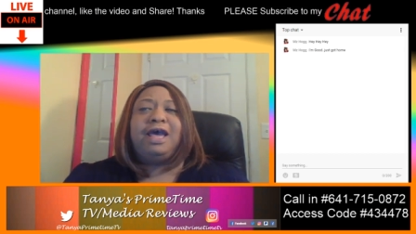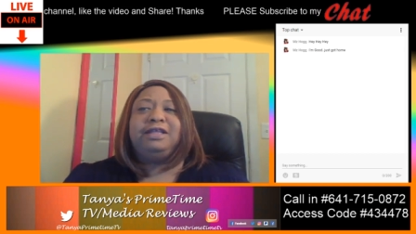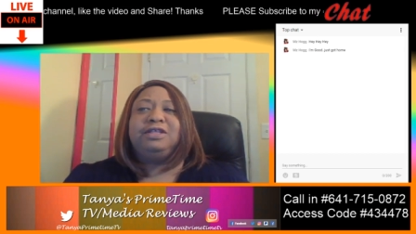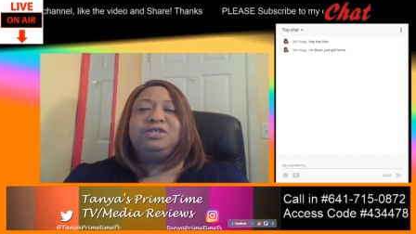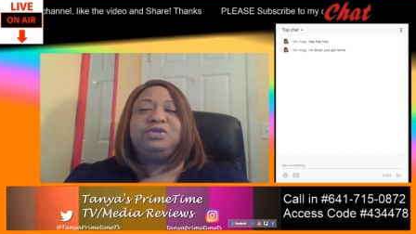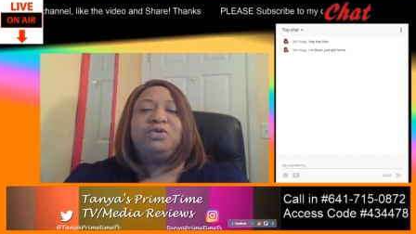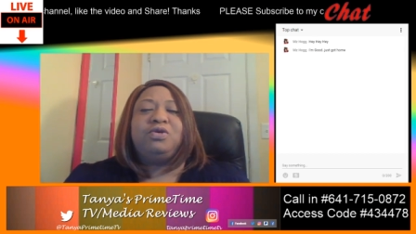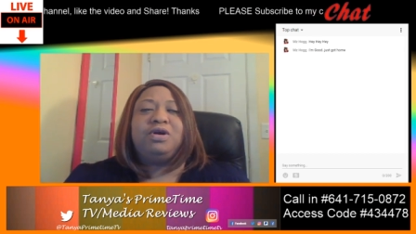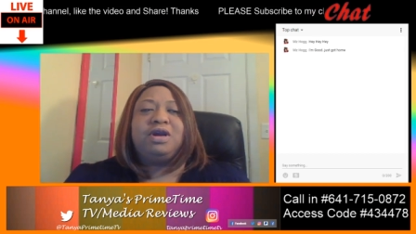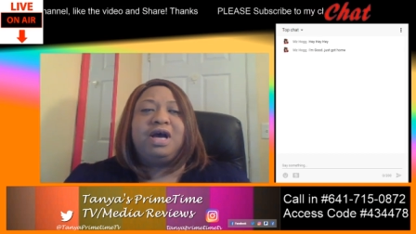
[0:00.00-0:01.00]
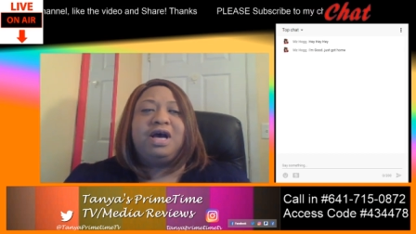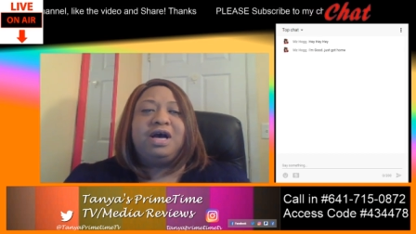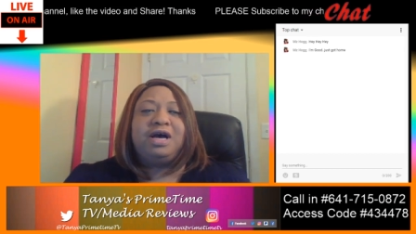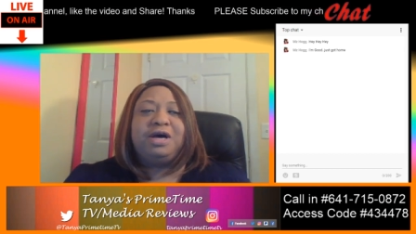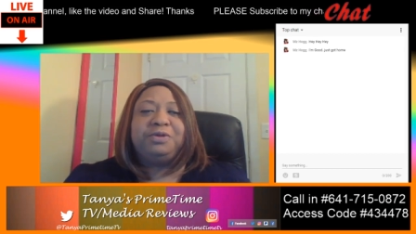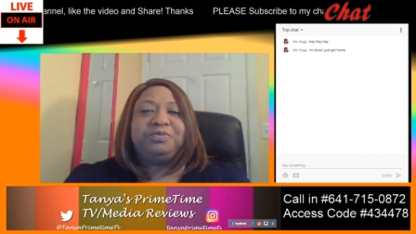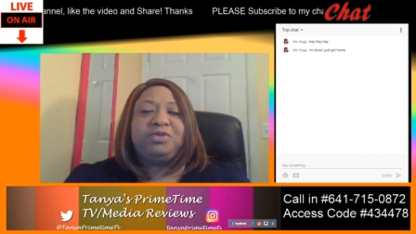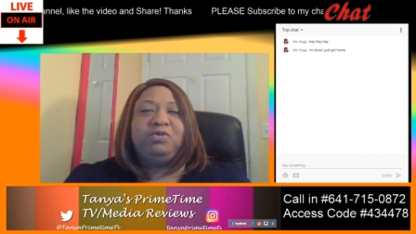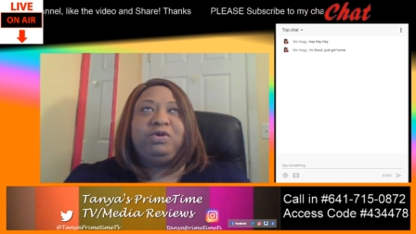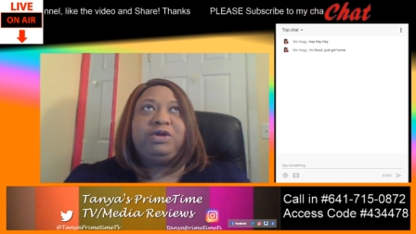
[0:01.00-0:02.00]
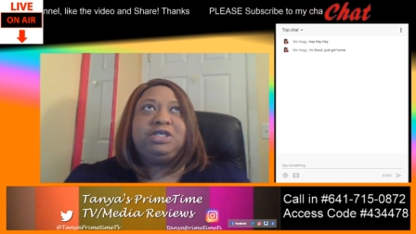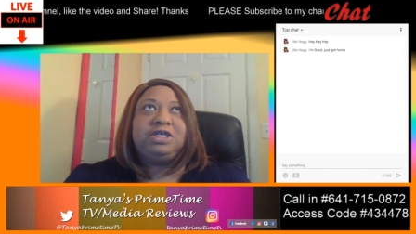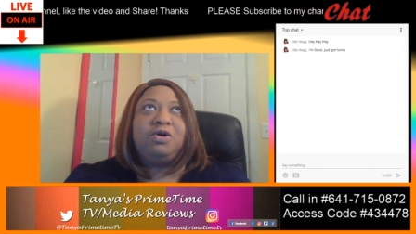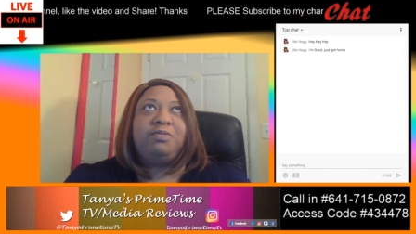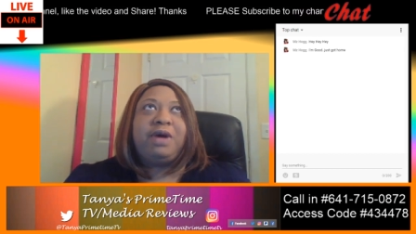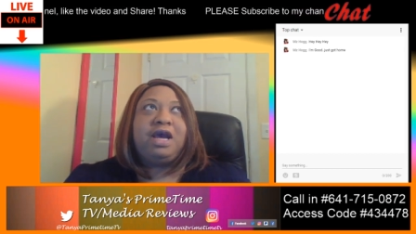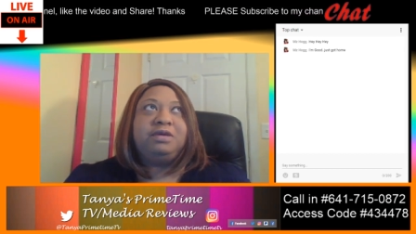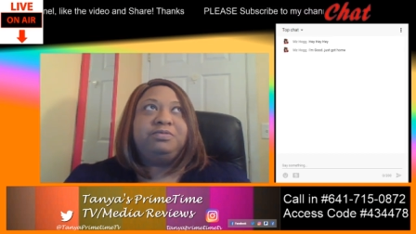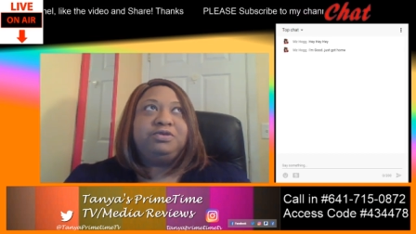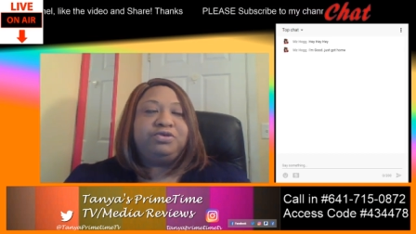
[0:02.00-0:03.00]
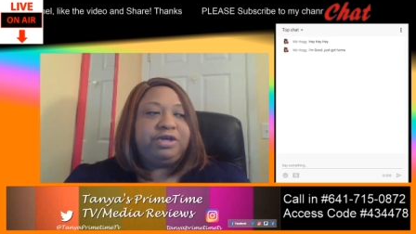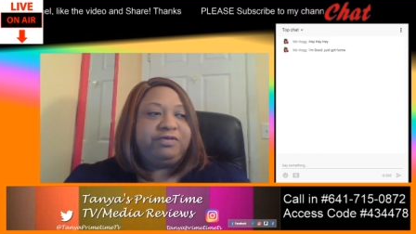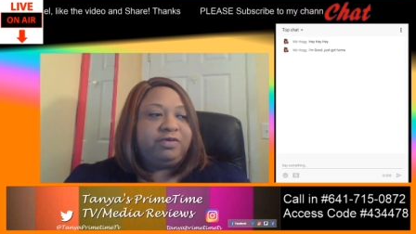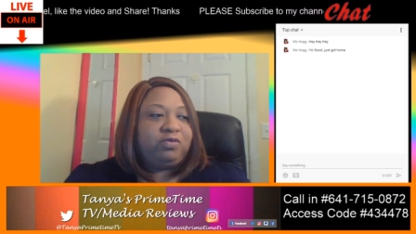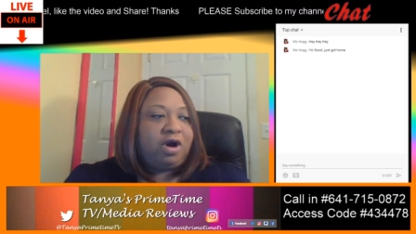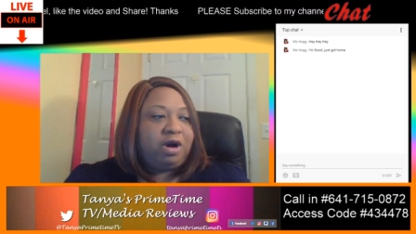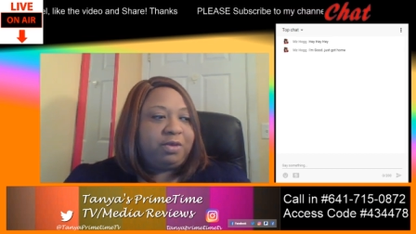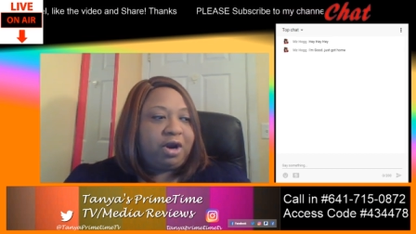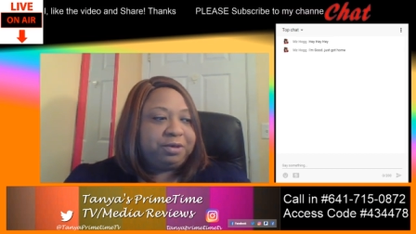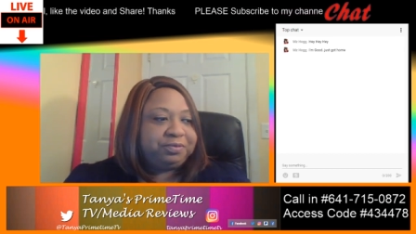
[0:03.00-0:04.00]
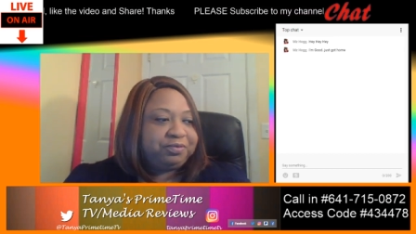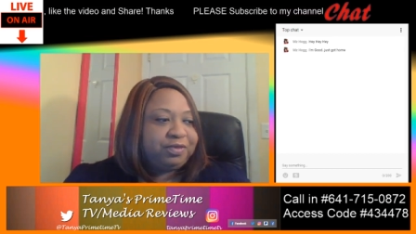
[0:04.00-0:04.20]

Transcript: like the store, um, we went to go buy a tree from Walmart